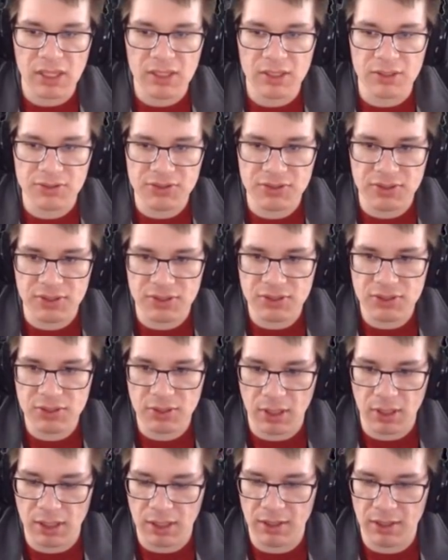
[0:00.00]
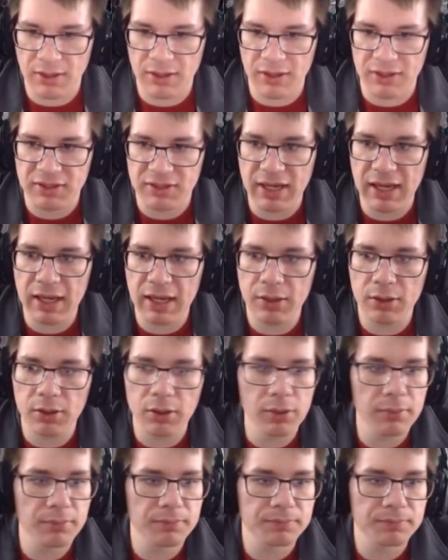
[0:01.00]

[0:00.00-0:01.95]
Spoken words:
Here's this, the dagger.